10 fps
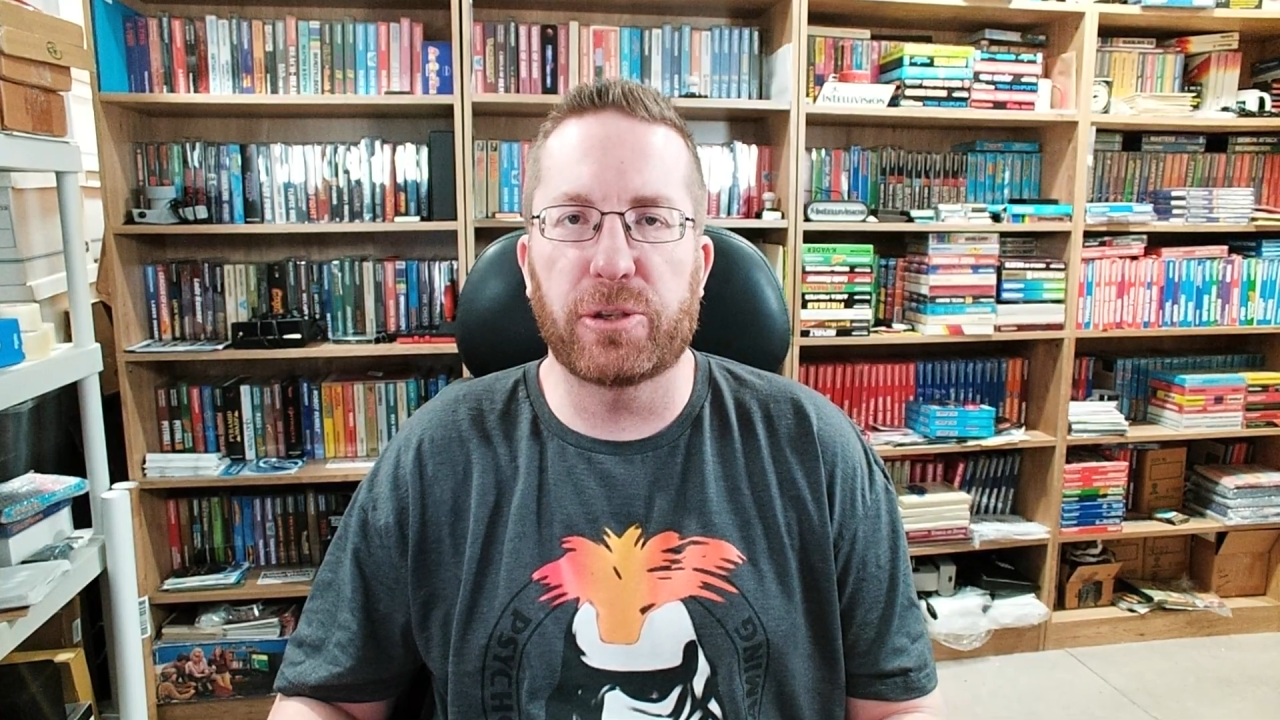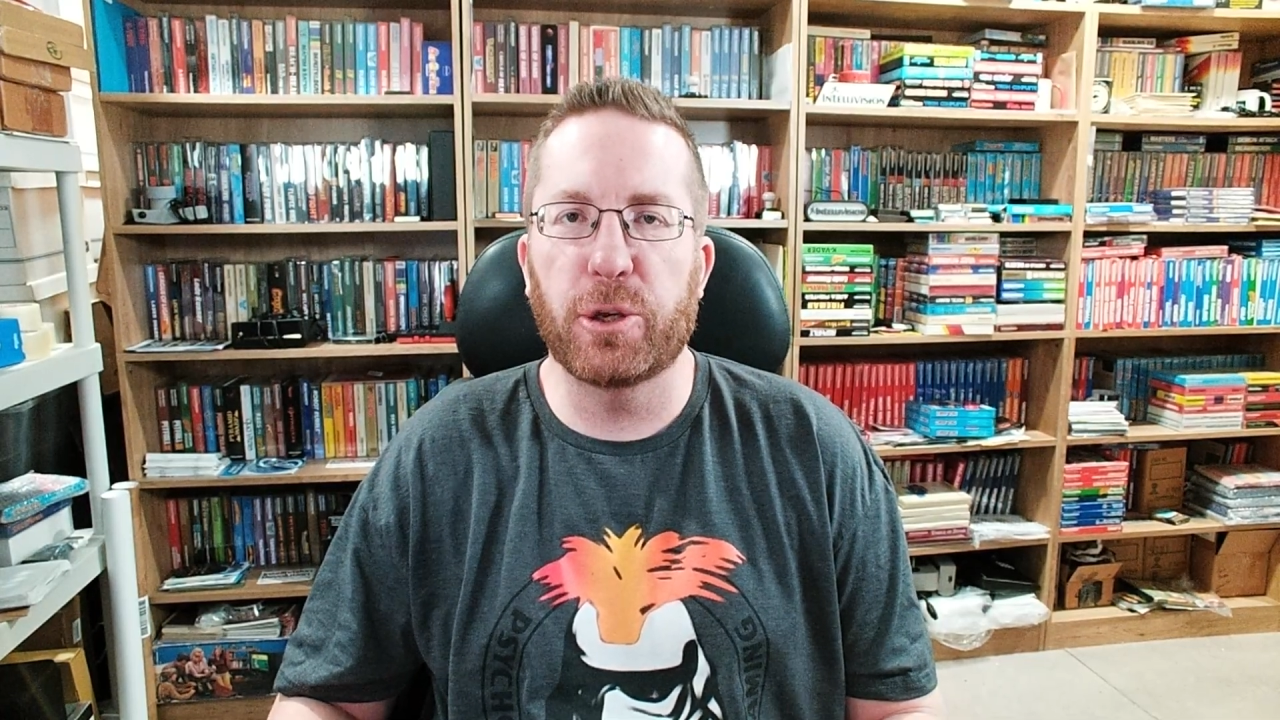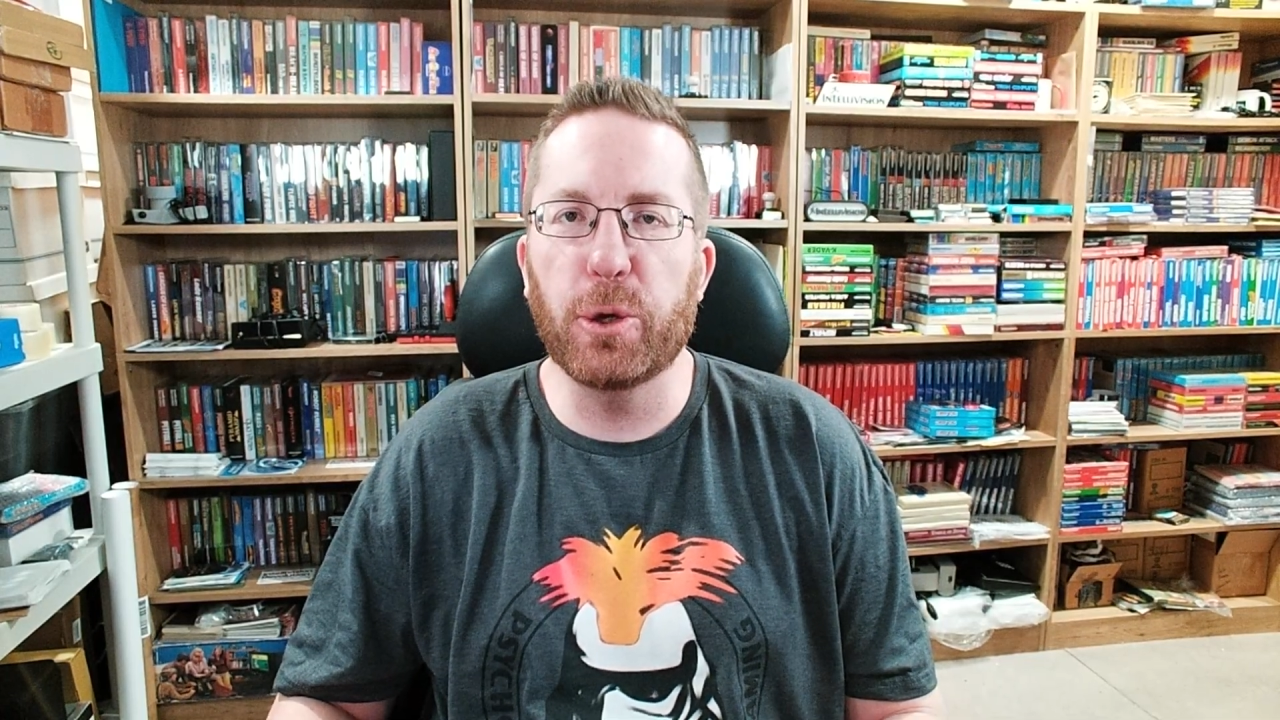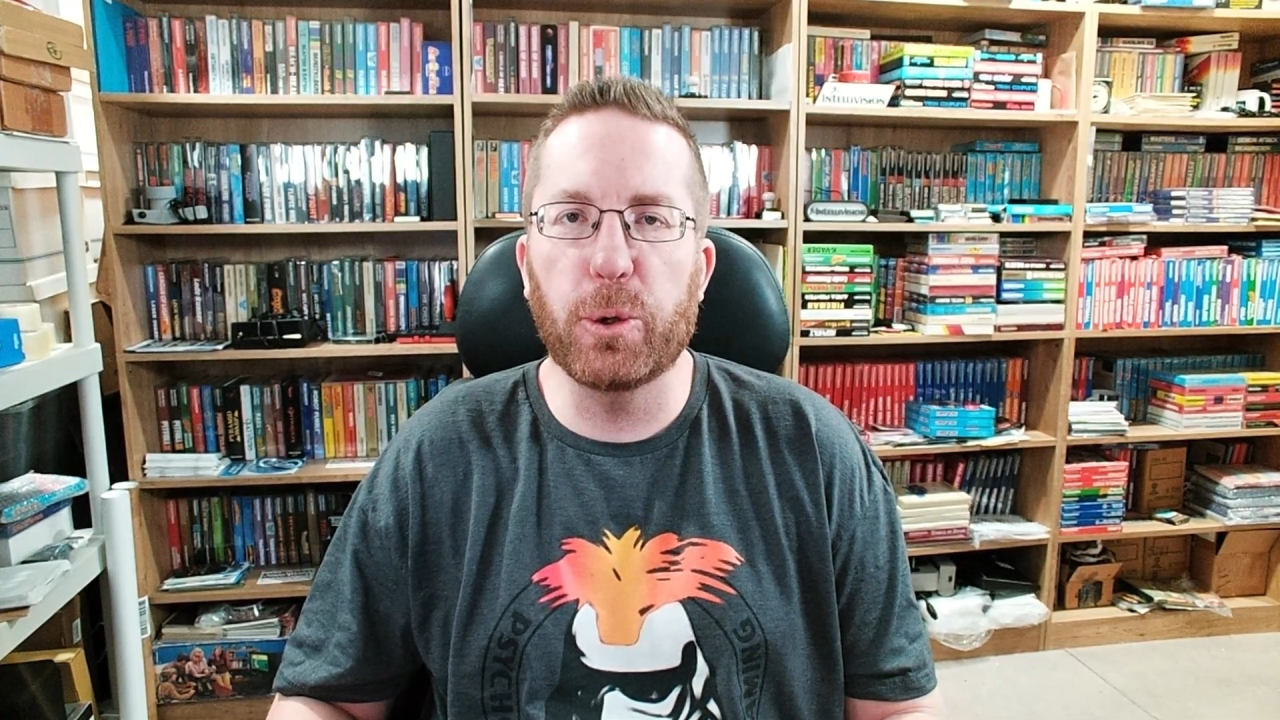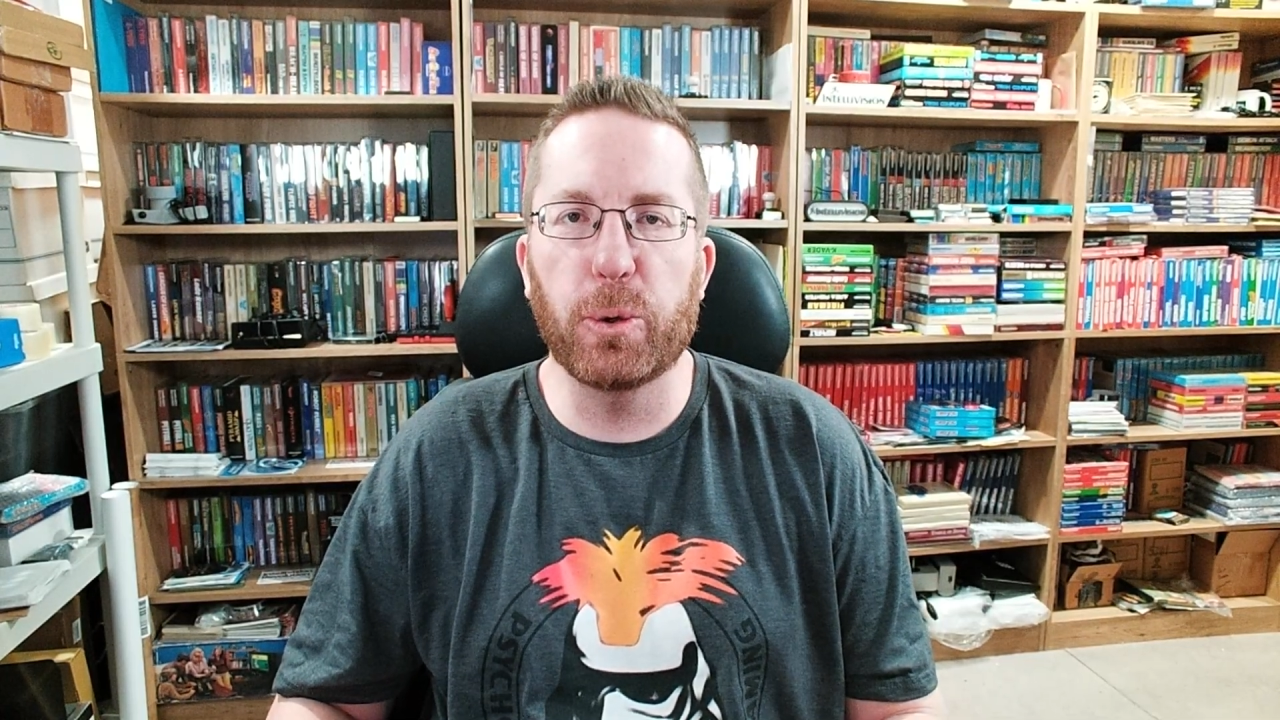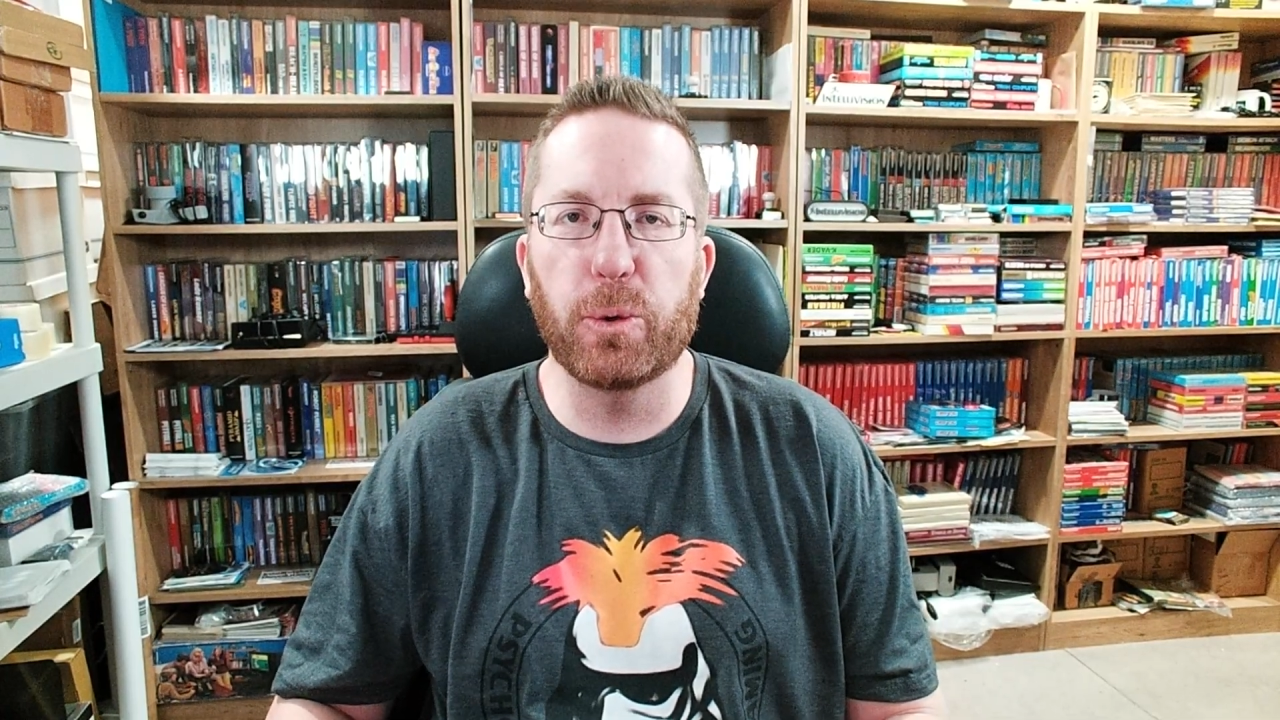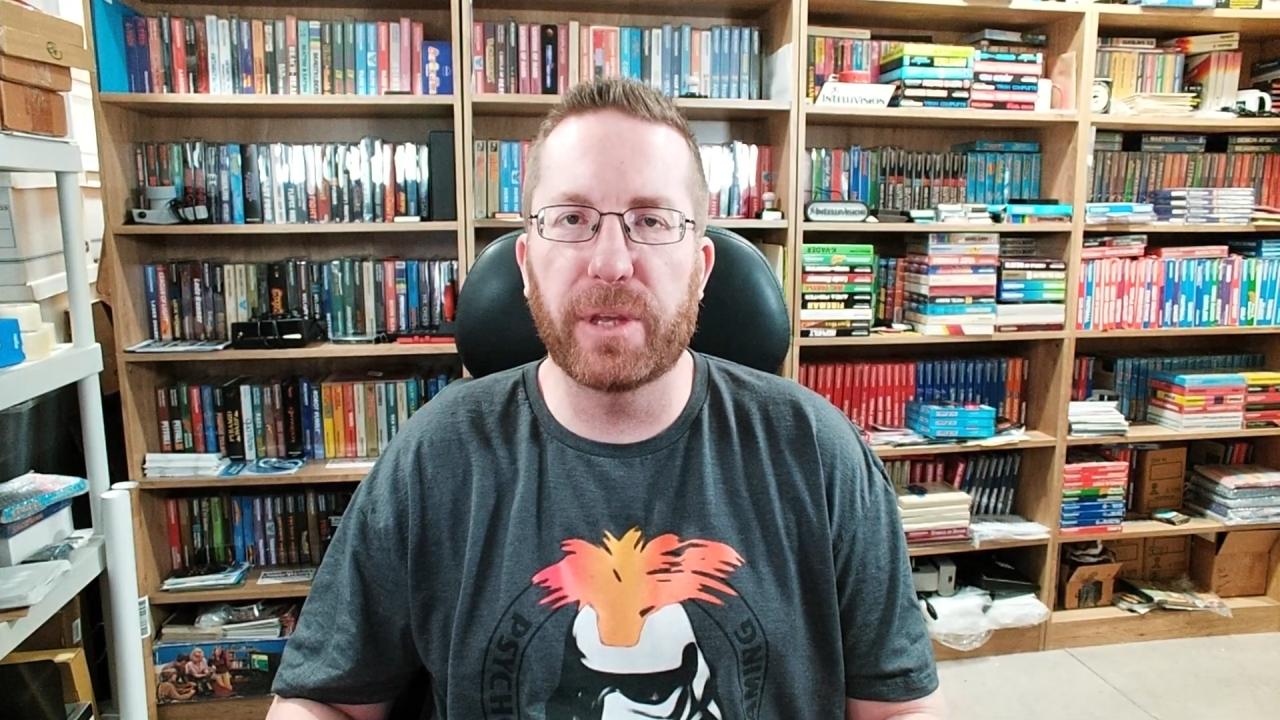2